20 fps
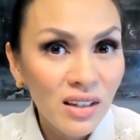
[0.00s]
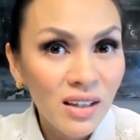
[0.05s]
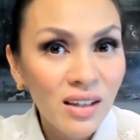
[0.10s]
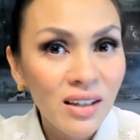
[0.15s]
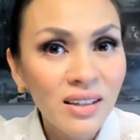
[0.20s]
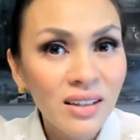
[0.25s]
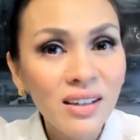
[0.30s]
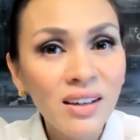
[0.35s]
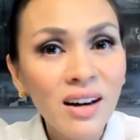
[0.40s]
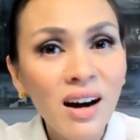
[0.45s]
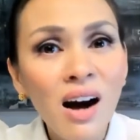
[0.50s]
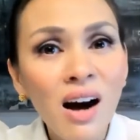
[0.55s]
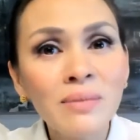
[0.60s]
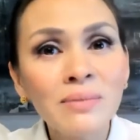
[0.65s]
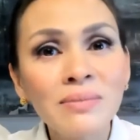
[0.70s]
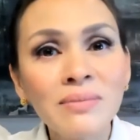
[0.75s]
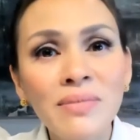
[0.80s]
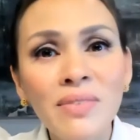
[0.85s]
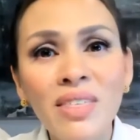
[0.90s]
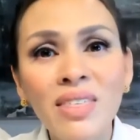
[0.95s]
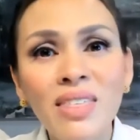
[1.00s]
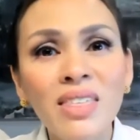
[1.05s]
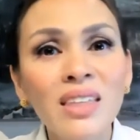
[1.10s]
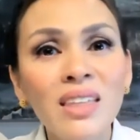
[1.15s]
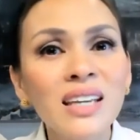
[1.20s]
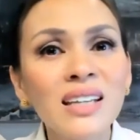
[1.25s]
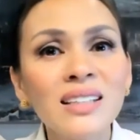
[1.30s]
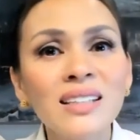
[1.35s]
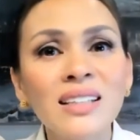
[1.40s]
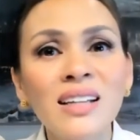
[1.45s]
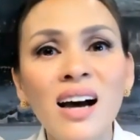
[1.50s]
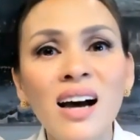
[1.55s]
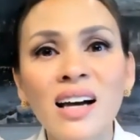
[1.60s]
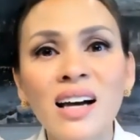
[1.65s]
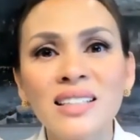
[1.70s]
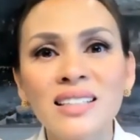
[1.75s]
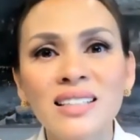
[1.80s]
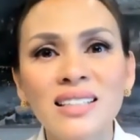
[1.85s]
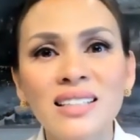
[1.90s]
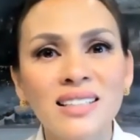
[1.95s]
Come, thick night,
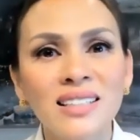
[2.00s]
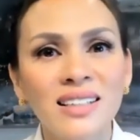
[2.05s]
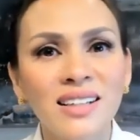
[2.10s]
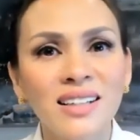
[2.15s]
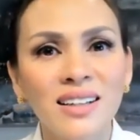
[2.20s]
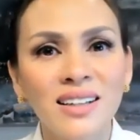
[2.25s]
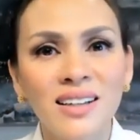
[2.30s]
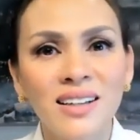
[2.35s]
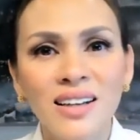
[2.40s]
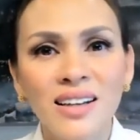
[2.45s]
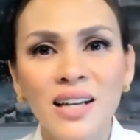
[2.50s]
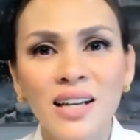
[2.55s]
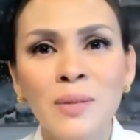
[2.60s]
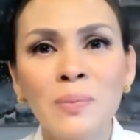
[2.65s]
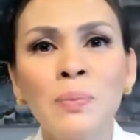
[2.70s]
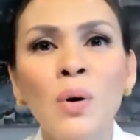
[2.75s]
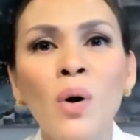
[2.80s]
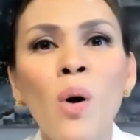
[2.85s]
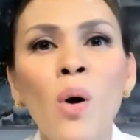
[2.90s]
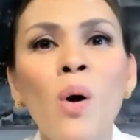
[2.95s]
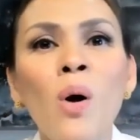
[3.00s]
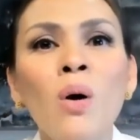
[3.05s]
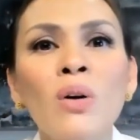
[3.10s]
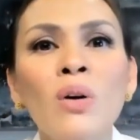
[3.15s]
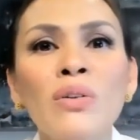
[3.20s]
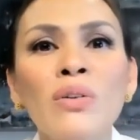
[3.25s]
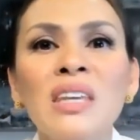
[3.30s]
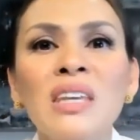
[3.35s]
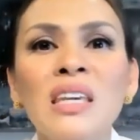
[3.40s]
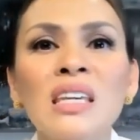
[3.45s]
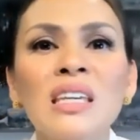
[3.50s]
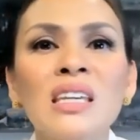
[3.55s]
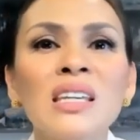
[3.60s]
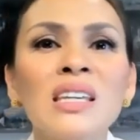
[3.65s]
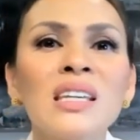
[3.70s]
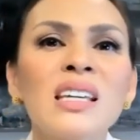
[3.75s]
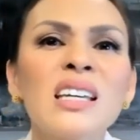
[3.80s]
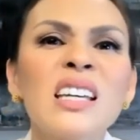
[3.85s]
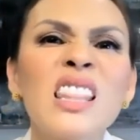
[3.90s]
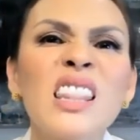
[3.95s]
and pall thee
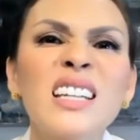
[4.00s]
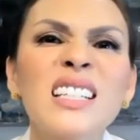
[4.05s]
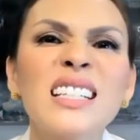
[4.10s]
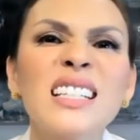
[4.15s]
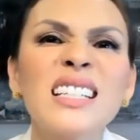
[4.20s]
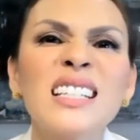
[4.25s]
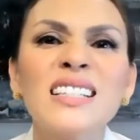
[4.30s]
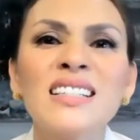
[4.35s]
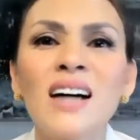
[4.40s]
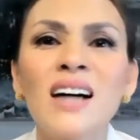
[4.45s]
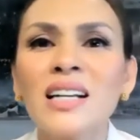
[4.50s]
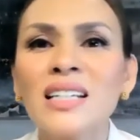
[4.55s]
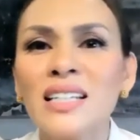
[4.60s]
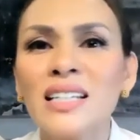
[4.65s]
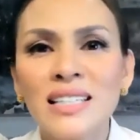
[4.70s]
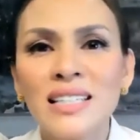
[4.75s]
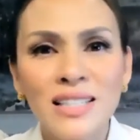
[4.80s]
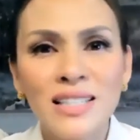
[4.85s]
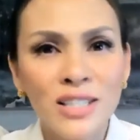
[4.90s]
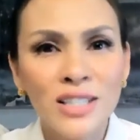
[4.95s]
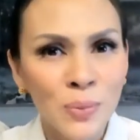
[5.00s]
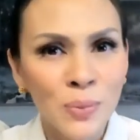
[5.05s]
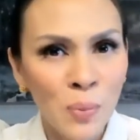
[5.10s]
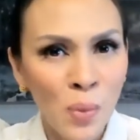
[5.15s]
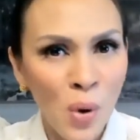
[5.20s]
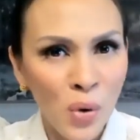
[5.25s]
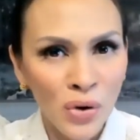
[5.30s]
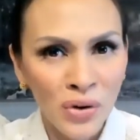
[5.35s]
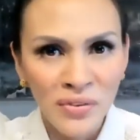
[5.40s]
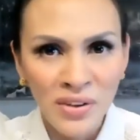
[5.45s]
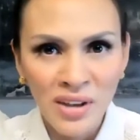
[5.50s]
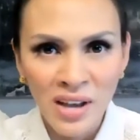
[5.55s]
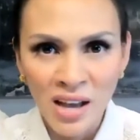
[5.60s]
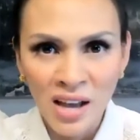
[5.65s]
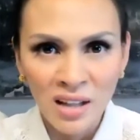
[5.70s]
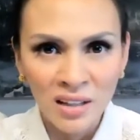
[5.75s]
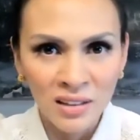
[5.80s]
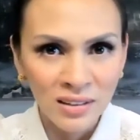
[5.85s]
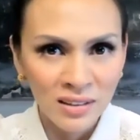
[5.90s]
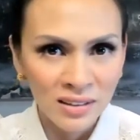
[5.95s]
in the dunnest smoke of
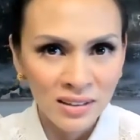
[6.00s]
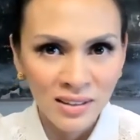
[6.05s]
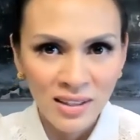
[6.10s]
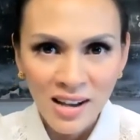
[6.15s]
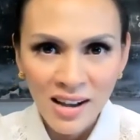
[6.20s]
hell,